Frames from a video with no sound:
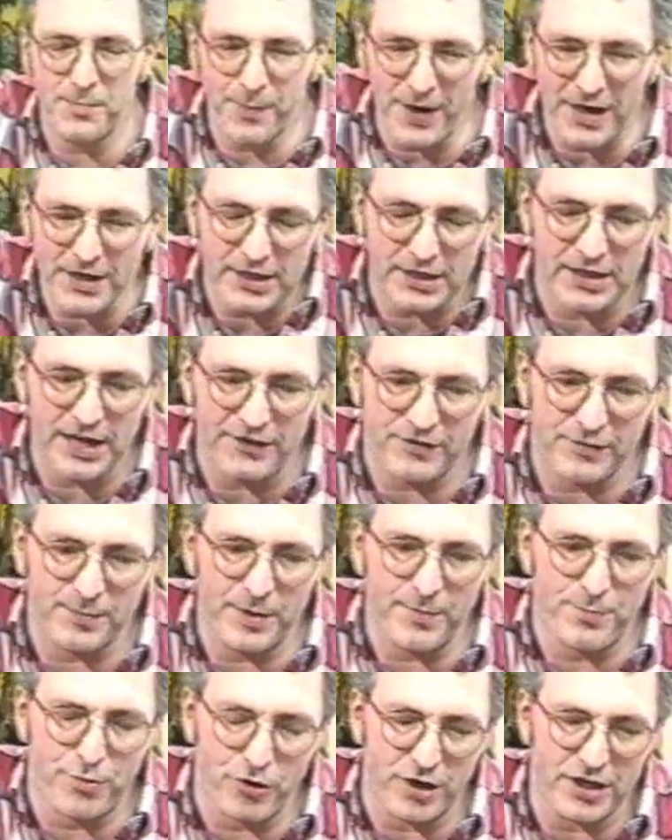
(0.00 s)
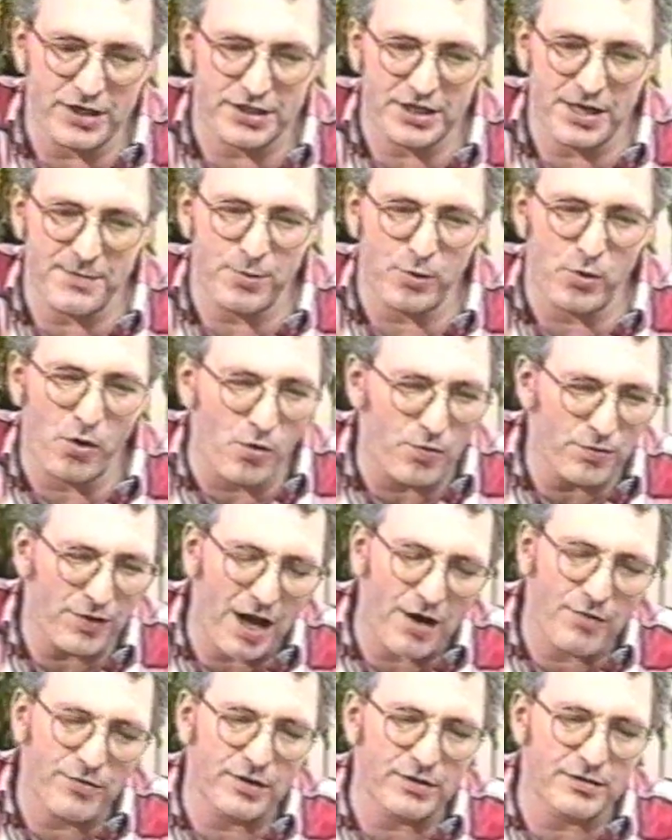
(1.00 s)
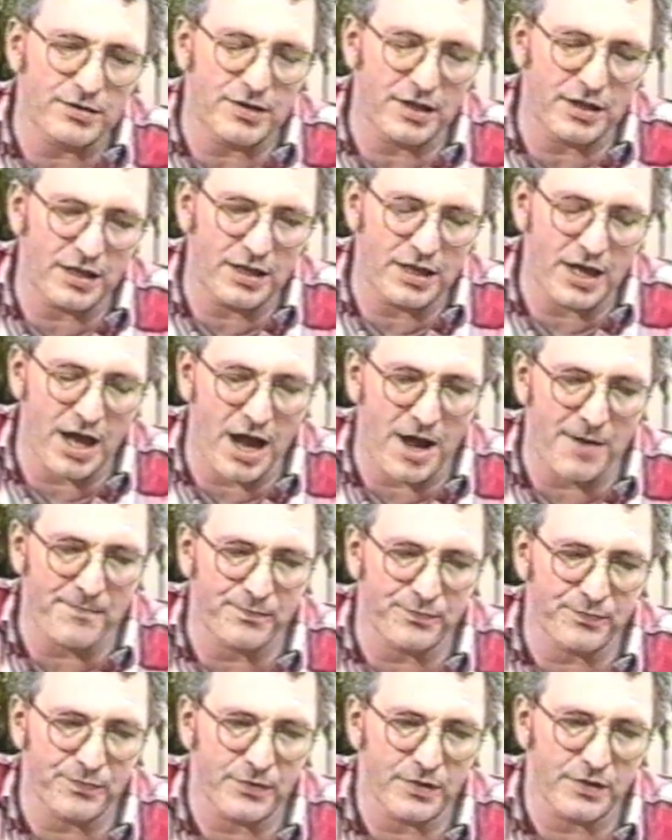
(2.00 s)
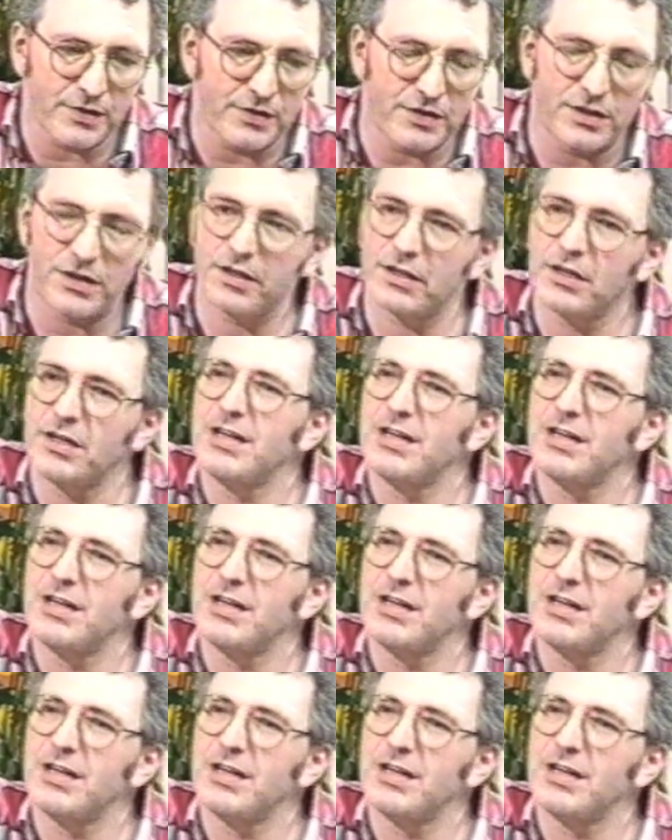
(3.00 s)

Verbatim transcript: basically have to be pretty simple. Although the... the um, you have to be pretty